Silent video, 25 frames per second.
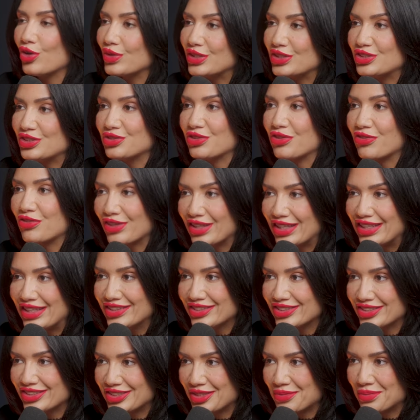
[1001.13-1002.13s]
into a
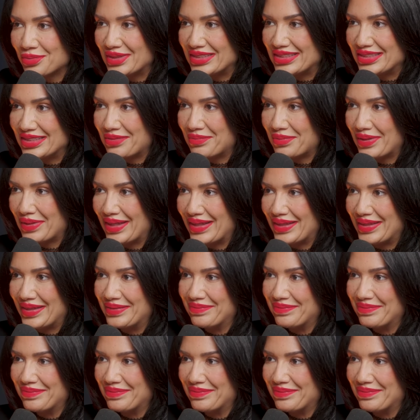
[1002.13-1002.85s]
relationship with somebody.